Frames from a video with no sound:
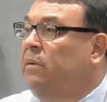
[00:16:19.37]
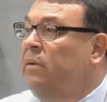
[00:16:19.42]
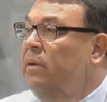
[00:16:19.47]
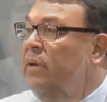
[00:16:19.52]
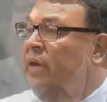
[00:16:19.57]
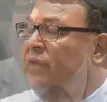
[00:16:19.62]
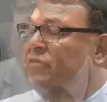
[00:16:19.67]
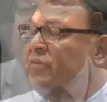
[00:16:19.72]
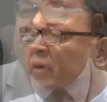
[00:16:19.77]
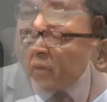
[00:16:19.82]

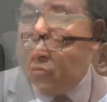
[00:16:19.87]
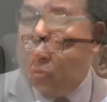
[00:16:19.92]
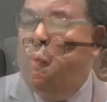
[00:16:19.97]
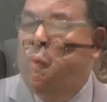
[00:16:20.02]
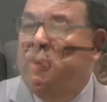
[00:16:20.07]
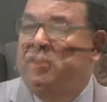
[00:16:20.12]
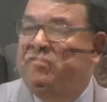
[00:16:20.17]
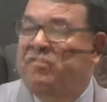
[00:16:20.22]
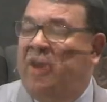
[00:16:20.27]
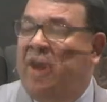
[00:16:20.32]
It says the
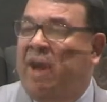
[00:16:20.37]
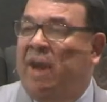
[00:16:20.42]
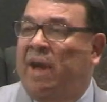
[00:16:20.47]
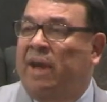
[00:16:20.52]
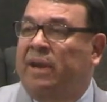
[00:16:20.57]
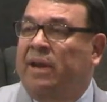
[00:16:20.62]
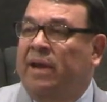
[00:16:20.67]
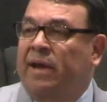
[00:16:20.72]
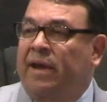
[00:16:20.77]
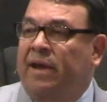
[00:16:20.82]
Word of
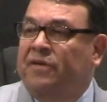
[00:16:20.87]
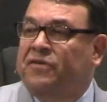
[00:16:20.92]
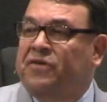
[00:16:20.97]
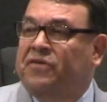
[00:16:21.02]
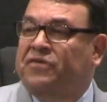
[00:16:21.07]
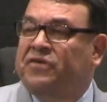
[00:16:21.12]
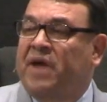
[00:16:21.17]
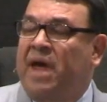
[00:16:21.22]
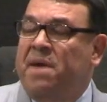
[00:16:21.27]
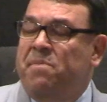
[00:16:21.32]
God is
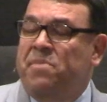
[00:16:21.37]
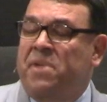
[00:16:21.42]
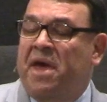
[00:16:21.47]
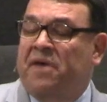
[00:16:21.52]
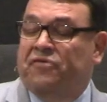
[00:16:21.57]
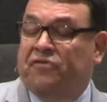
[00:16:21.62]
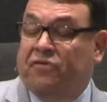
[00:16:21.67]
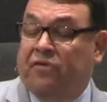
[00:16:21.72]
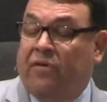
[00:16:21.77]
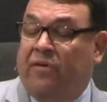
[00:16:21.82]
the same
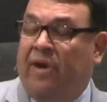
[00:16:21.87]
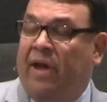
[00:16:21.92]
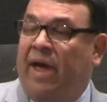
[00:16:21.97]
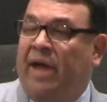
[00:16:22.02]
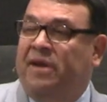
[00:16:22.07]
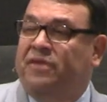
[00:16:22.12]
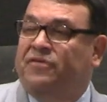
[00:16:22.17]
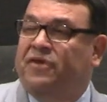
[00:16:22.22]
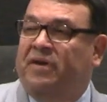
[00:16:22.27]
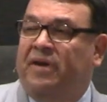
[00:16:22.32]

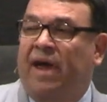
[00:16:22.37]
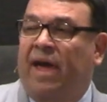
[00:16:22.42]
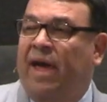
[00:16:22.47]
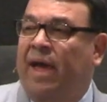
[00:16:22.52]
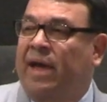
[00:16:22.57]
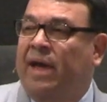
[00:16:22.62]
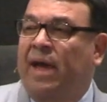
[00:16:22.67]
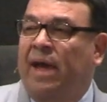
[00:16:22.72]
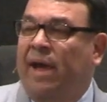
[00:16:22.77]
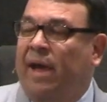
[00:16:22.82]
yesterday,
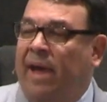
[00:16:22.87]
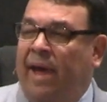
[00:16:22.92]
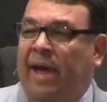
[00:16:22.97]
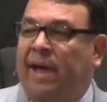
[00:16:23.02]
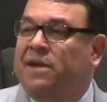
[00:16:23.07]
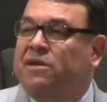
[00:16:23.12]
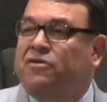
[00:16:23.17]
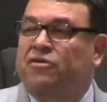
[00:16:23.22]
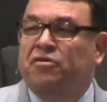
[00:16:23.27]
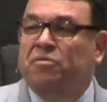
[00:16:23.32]
today,
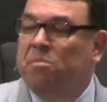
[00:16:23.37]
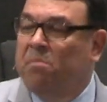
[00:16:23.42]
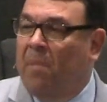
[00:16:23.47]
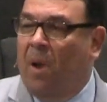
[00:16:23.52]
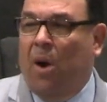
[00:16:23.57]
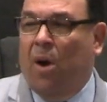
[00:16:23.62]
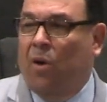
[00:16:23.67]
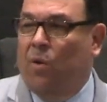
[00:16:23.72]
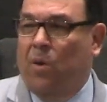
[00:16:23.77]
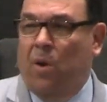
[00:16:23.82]
and
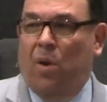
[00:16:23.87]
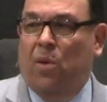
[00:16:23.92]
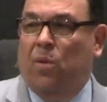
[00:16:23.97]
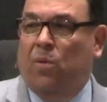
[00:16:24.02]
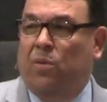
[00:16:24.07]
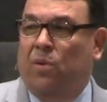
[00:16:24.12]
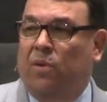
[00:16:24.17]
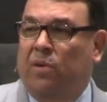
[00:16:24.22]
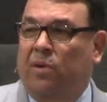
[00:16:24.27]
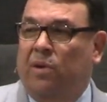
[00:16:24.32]
tomorrow.
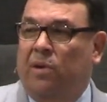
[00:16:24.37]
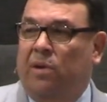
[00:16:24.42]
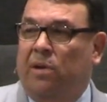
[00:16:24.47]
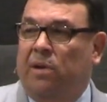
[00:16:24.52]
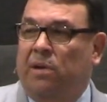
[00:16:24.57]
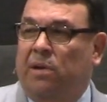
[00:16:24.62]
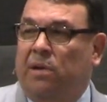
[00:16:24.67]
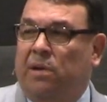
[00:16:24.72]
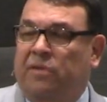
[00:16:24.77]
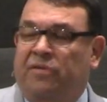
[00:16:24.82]

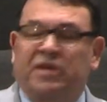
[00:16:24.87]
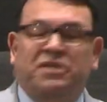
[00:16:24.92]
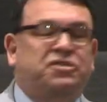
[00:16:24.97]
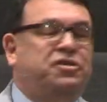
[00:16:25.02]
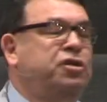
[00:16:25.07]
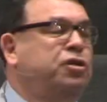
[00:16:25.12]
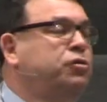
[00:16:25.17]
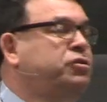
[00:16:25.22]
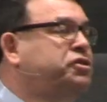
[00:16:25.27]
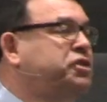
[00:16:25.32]

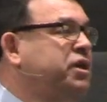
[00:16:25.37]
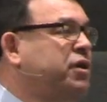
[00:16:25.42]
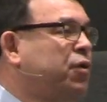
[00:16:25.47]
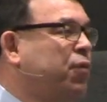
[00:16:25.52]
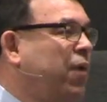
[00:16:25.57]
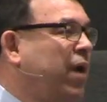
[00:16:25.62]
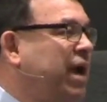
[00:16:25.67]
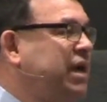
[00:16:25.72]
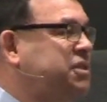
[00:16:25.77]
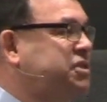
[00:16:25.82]
This new
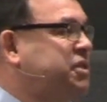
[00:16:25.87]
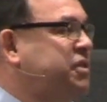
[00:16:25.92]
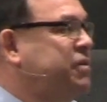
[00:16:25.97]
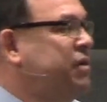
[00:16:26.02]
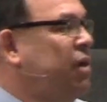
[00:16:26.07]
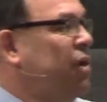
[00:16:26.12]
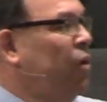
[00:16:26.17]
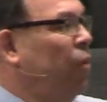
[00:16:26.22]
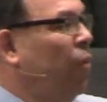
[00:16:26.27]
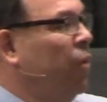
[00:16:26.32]
generation
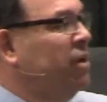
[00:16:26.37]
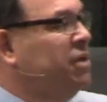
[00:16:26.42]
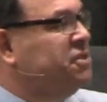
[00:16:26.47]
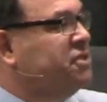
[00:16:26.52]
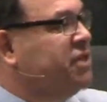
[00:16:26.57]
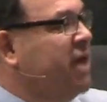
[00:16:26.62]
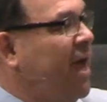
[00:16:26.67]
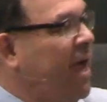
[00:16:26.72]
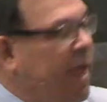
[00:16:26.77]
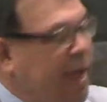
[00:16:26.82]
want to
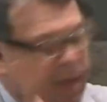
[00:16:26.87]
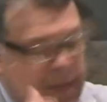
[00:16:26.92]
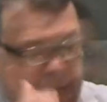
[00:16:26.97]
say,